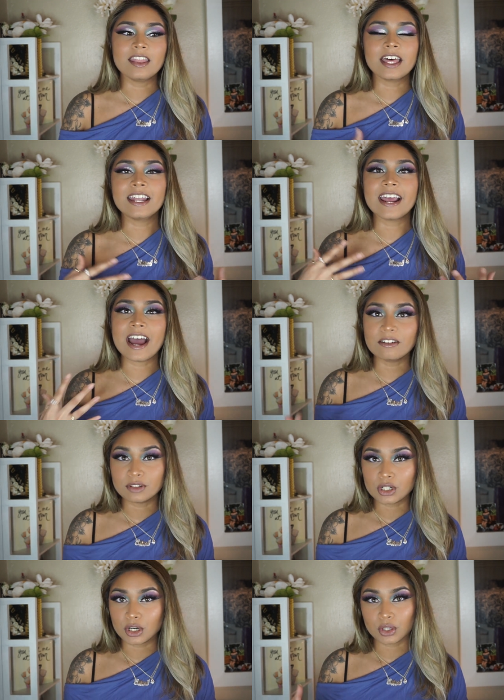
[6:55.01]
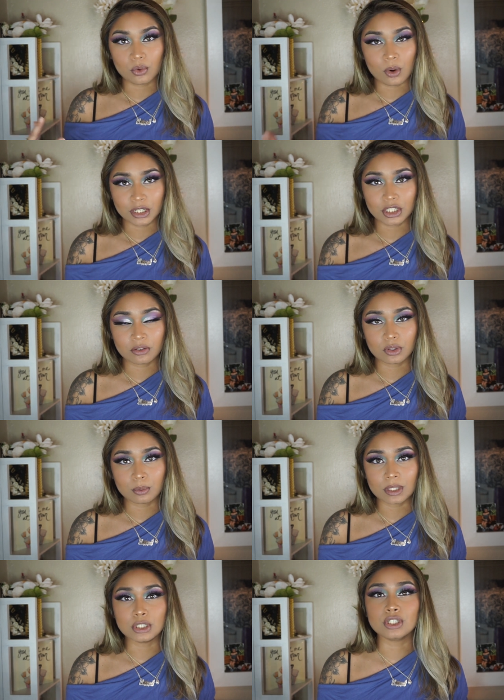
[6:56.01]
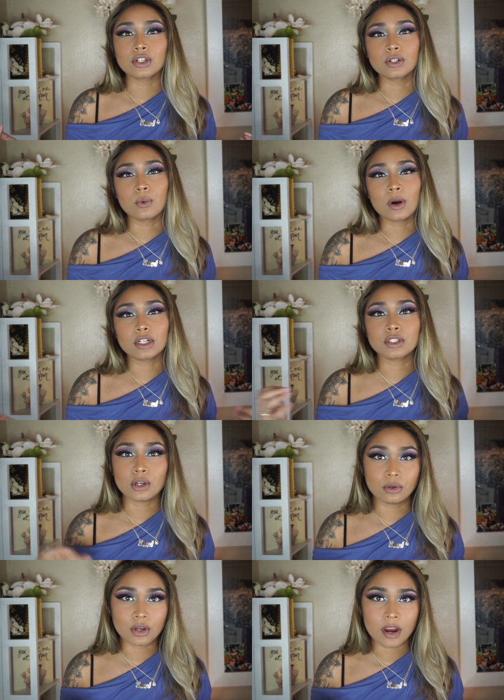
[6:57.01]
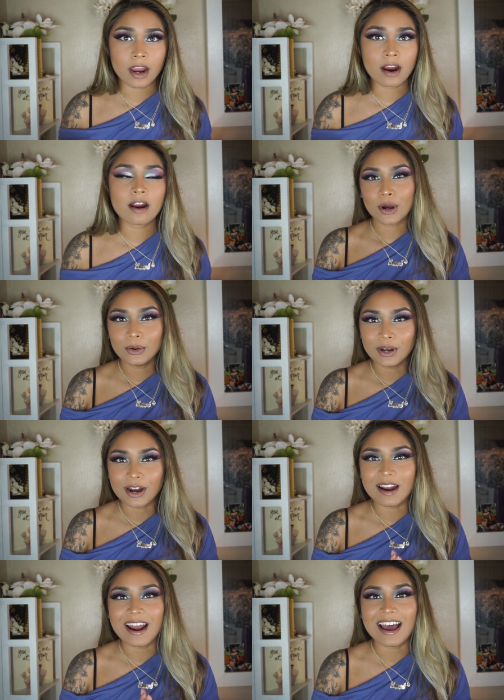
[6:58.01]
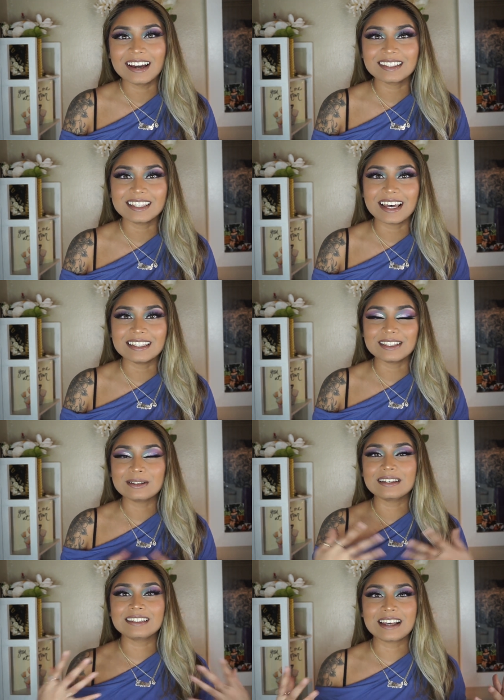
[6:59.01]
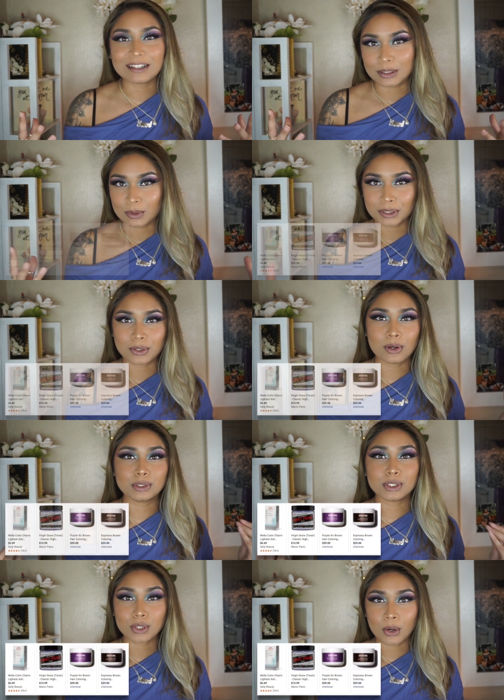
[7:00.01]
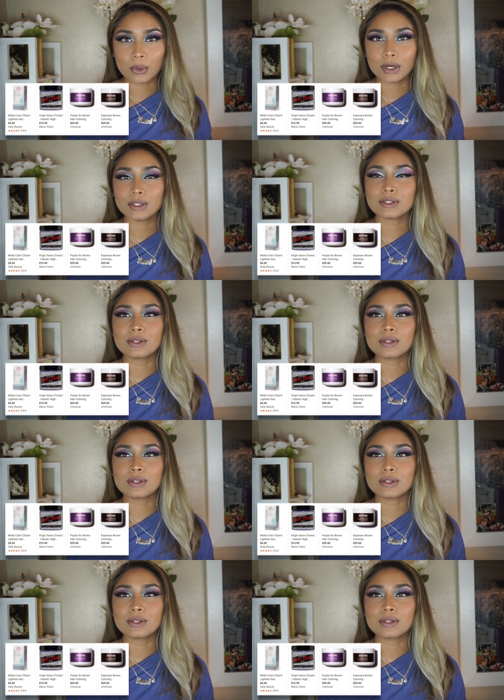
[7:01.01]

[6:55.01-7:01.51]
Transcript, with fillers: then after you wash out the bleach, you're going to want to tone your hair. Toner acts as exactly what it's called, toner.